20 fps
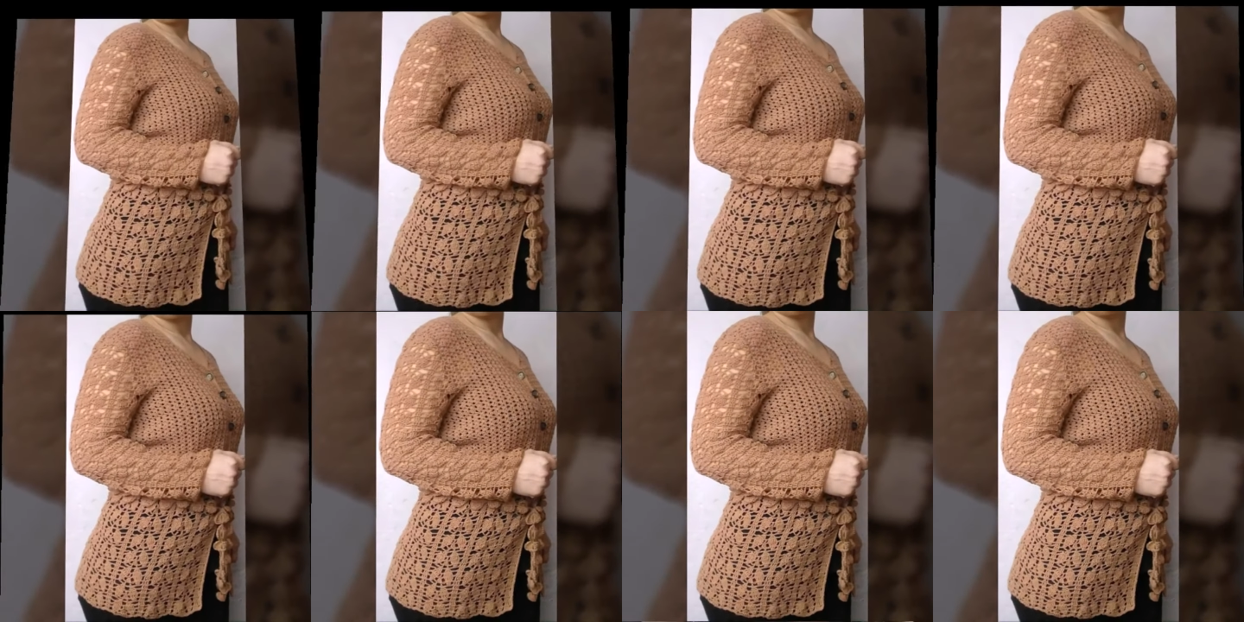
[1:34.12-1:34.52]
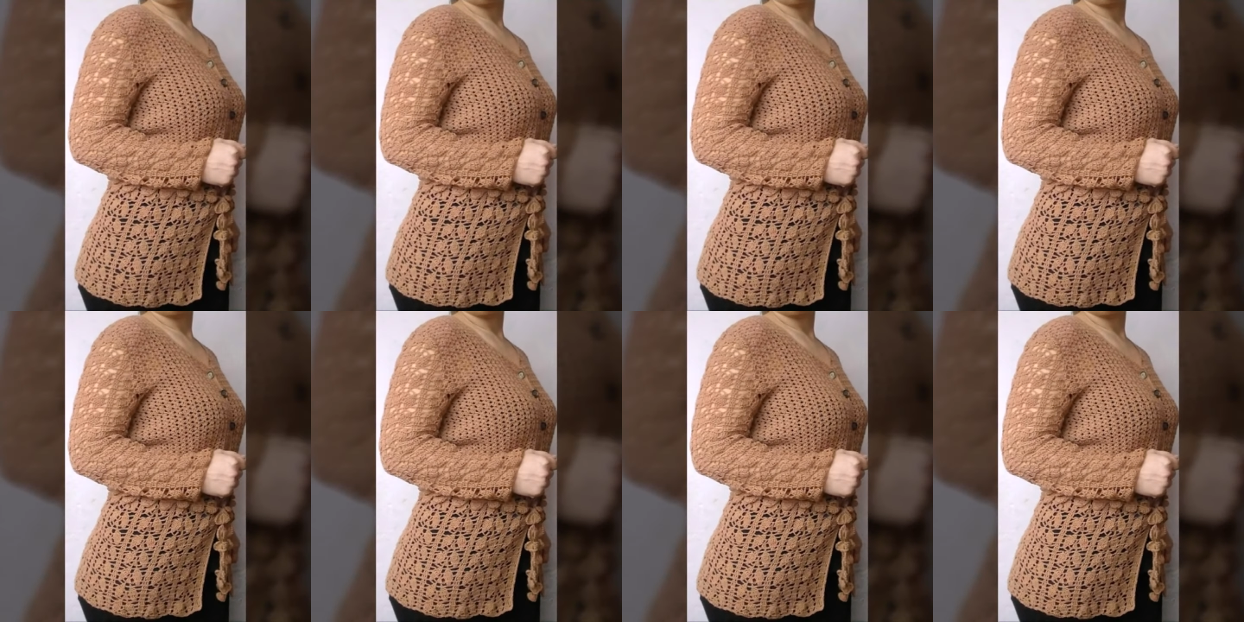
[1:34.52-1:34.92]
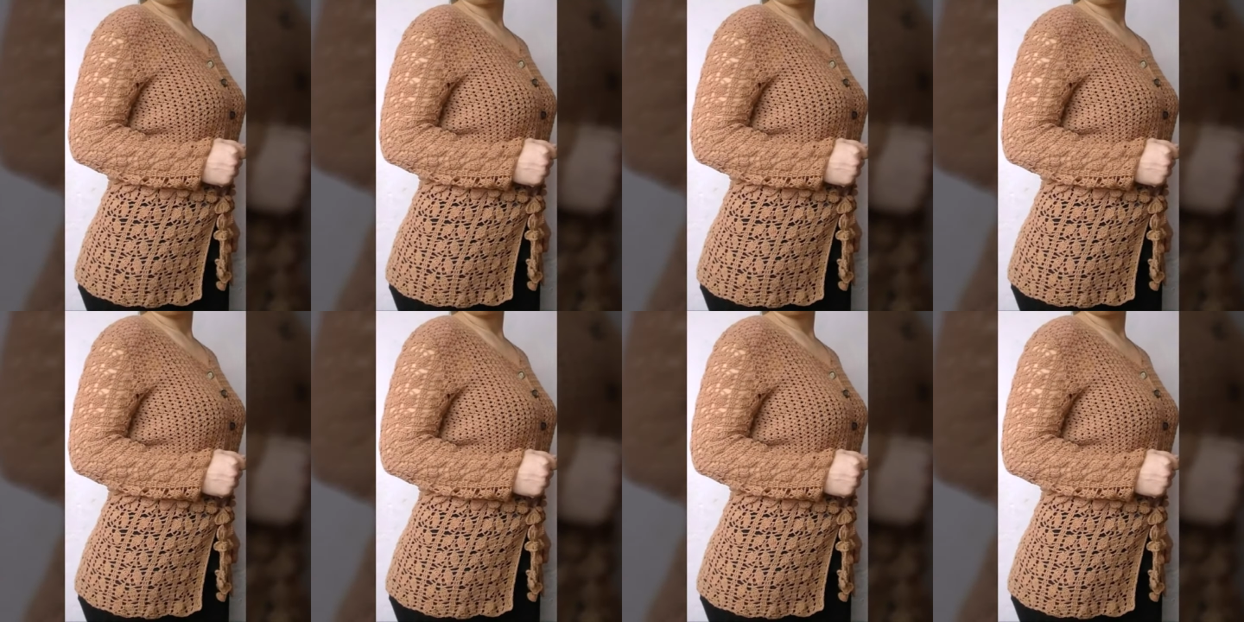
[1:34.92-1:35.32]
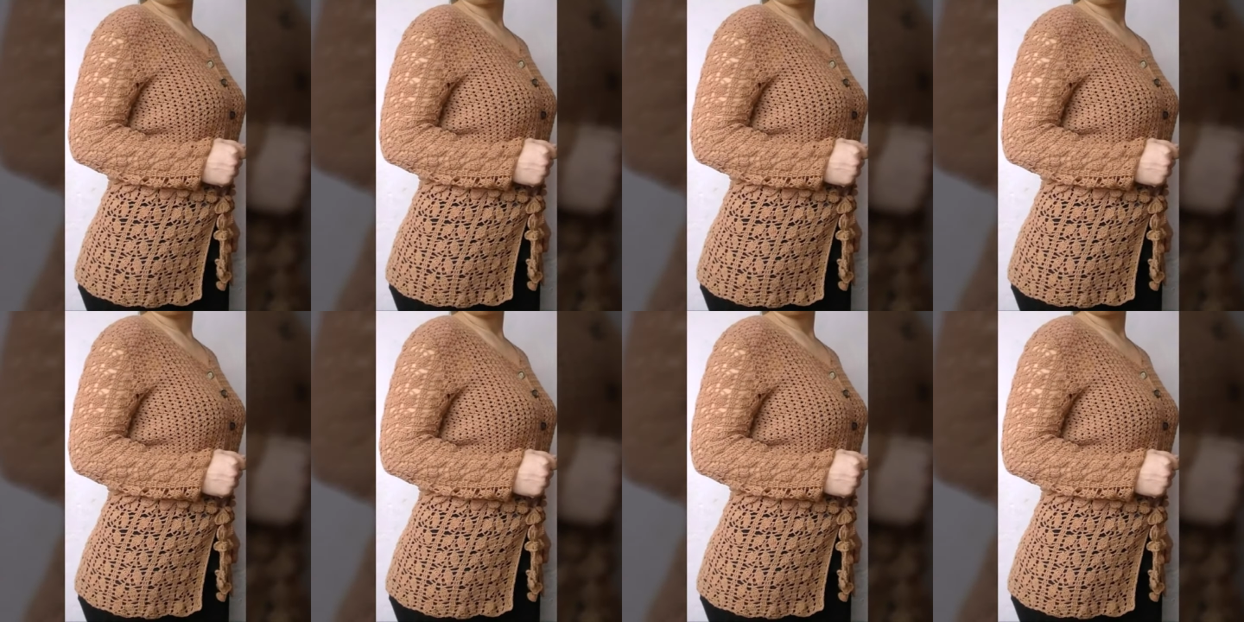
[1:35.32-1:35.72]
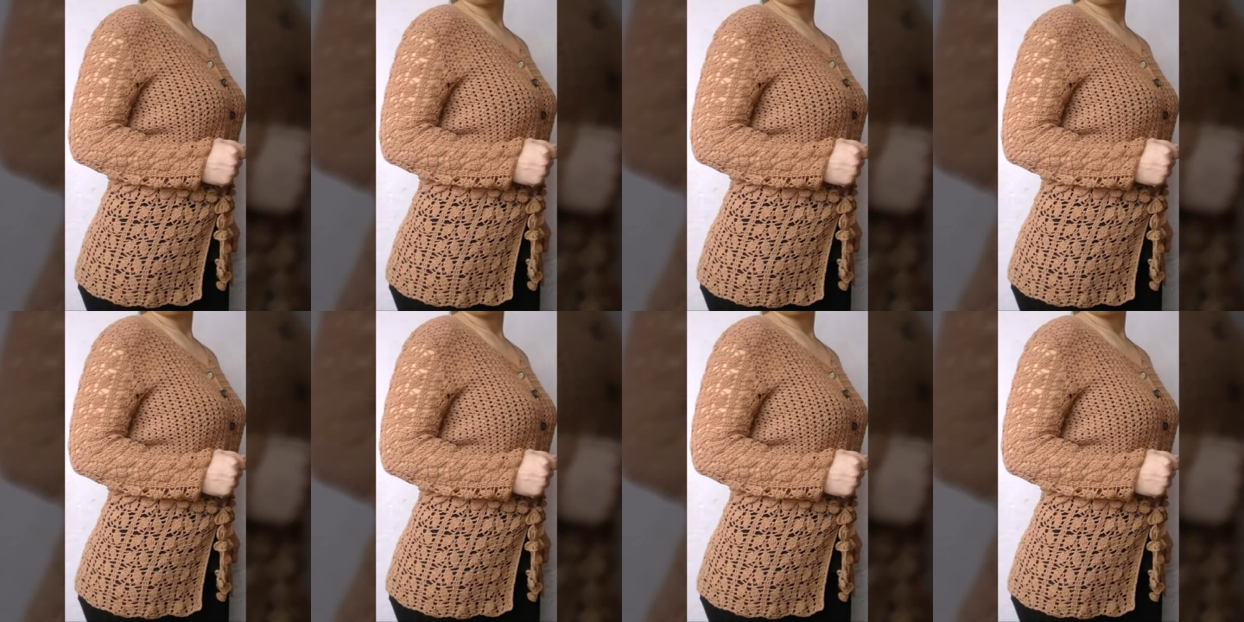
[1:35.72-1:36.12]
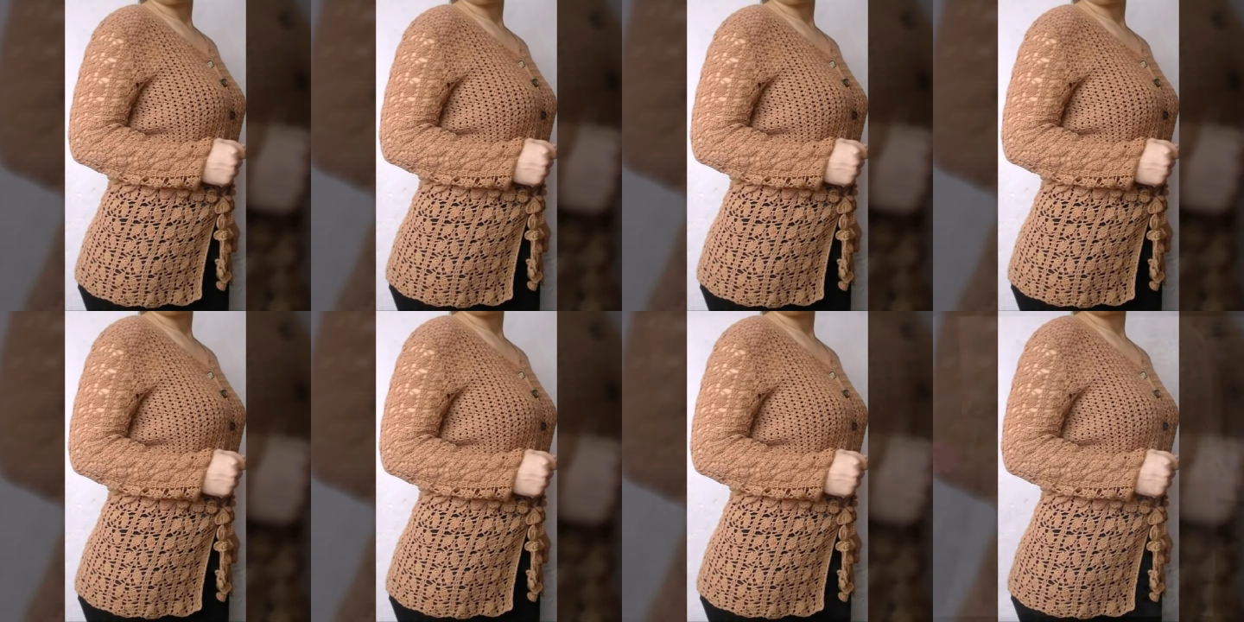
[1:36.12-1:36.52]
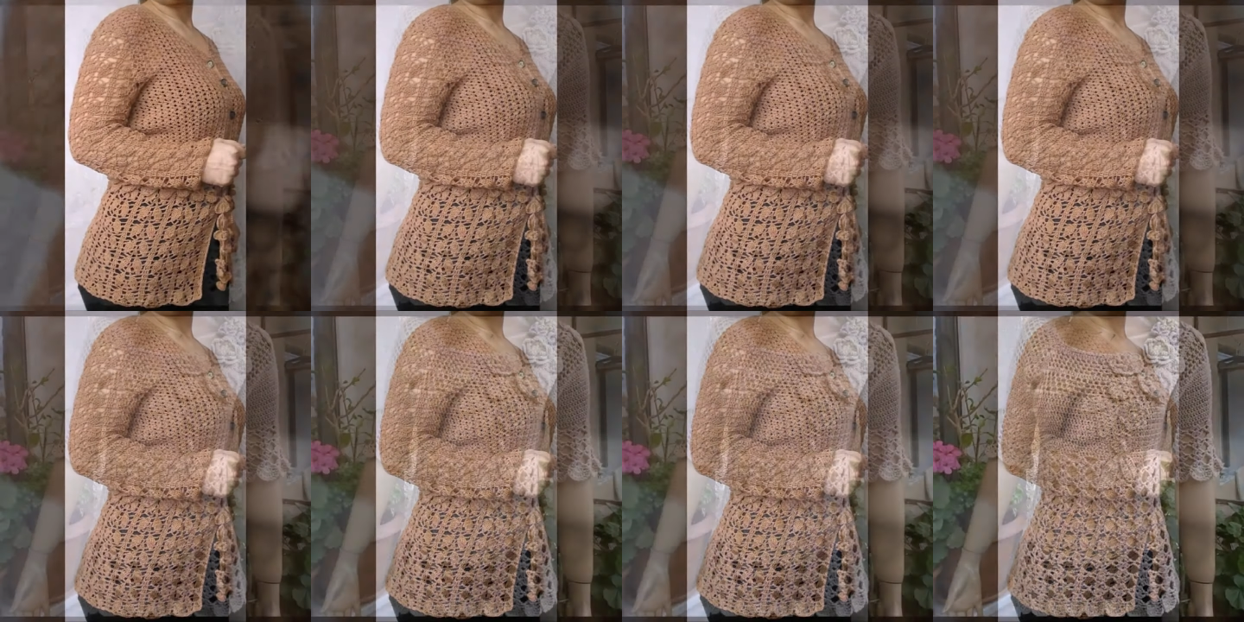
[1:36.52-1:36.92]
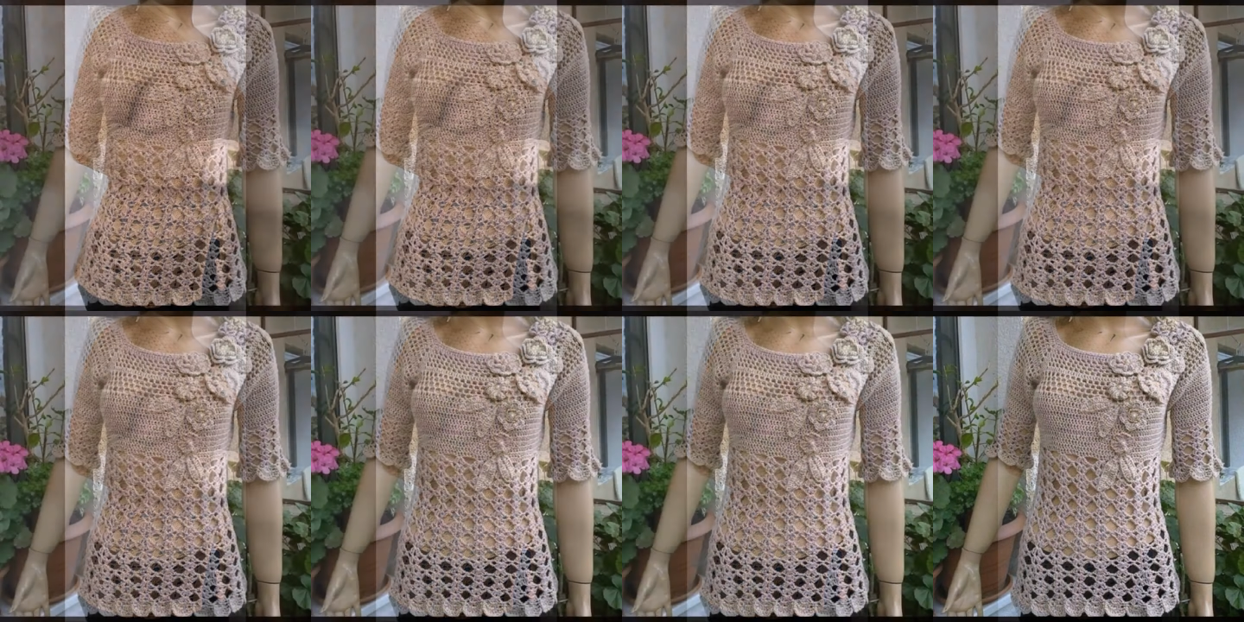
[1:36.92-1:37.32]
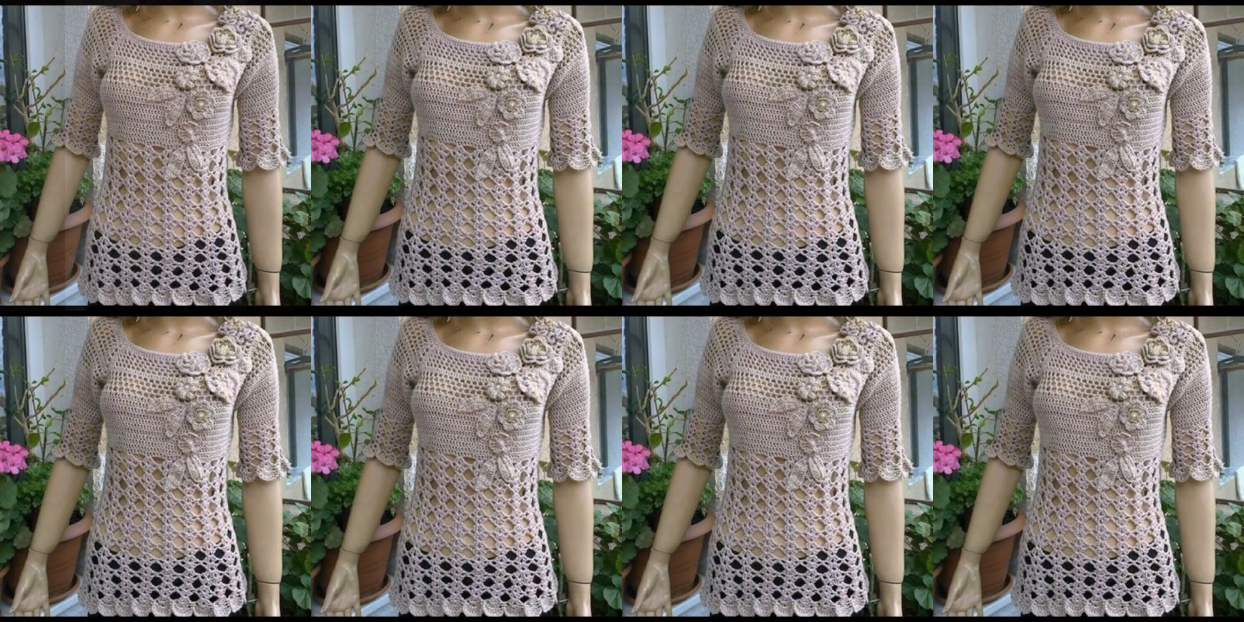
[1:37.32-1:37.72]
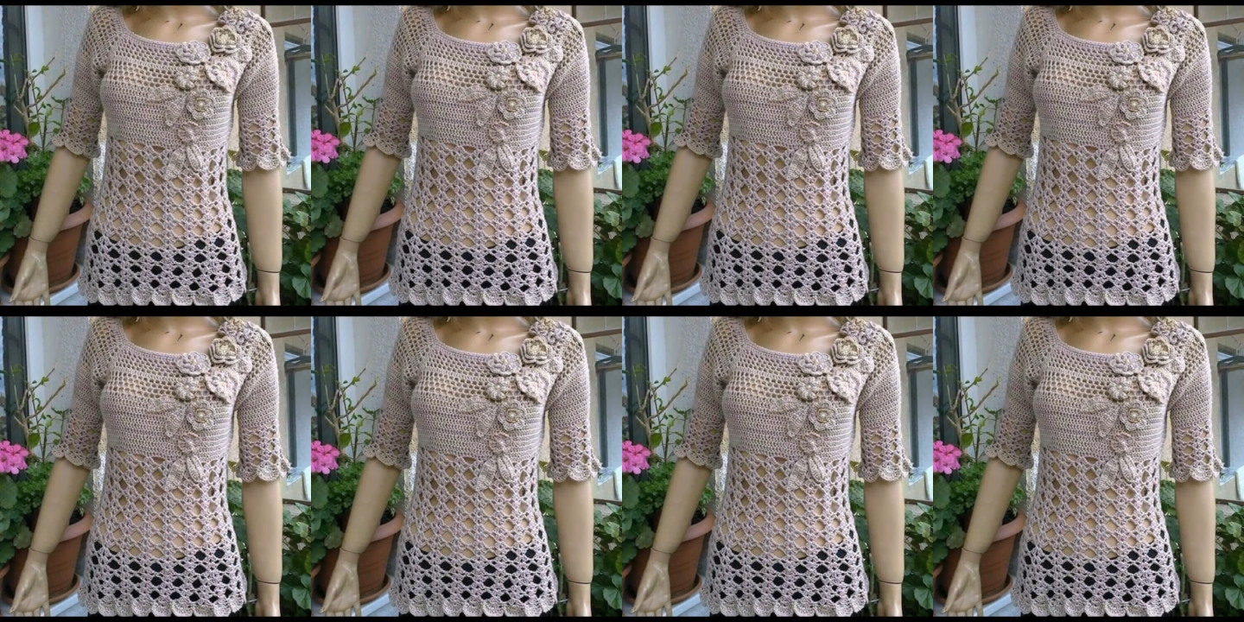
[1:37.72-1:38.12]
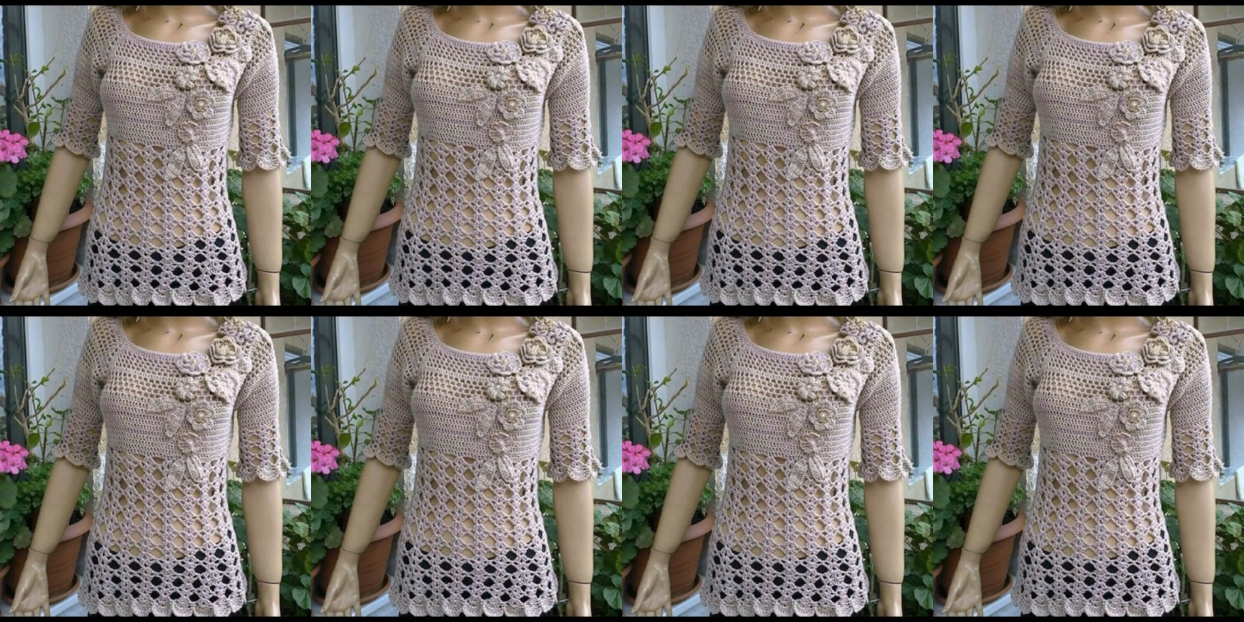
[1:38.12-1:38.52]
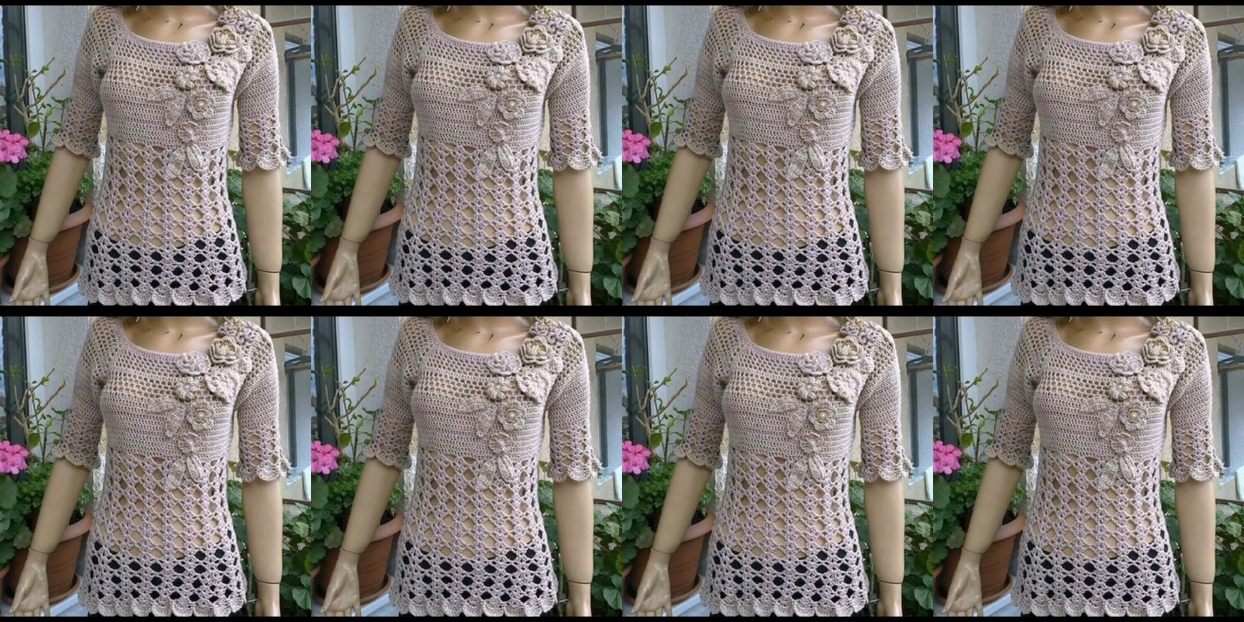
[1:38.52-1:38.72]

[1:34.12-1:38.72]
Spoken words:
[unreadable: no face in view]